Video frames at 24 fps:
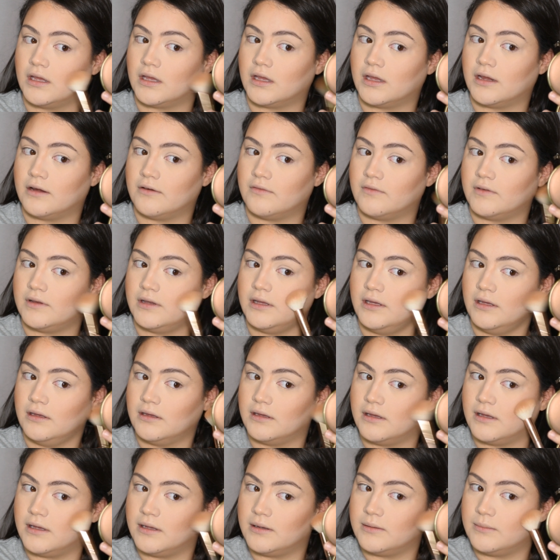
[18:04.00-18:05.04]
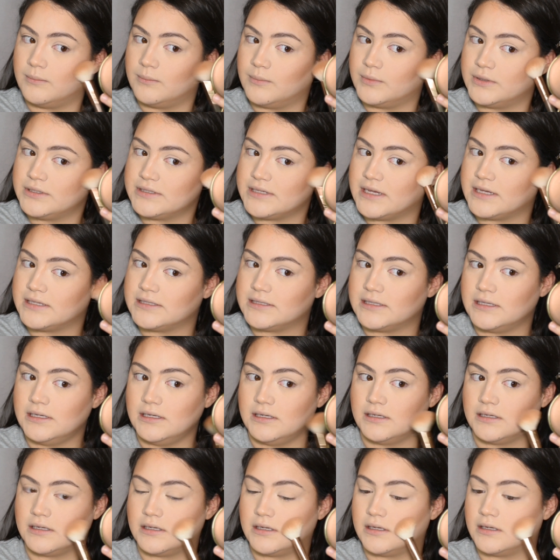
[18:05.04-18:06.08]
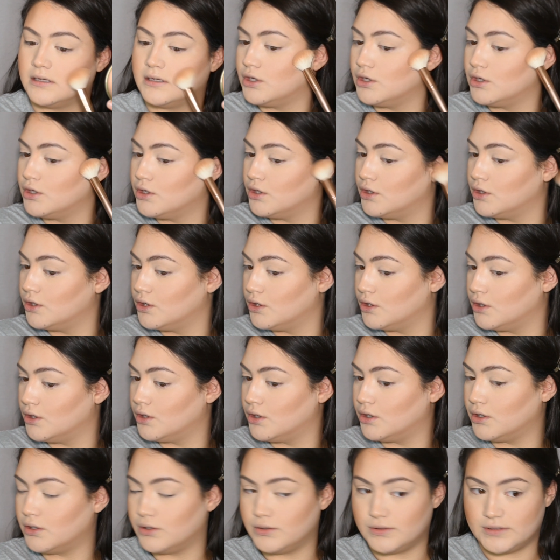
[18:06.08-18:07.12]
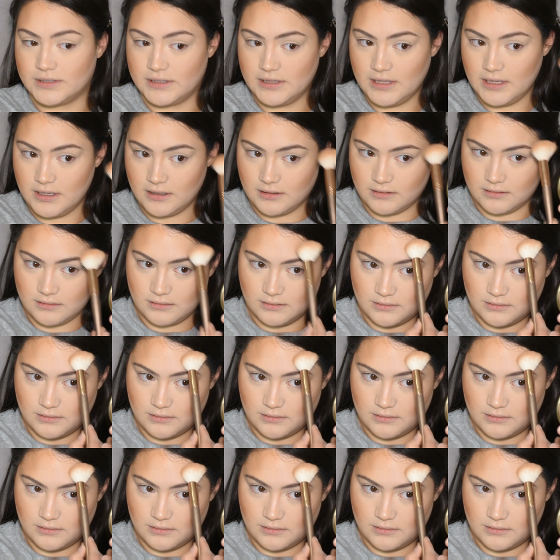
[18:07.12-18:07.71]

carefully and precisely. You see that?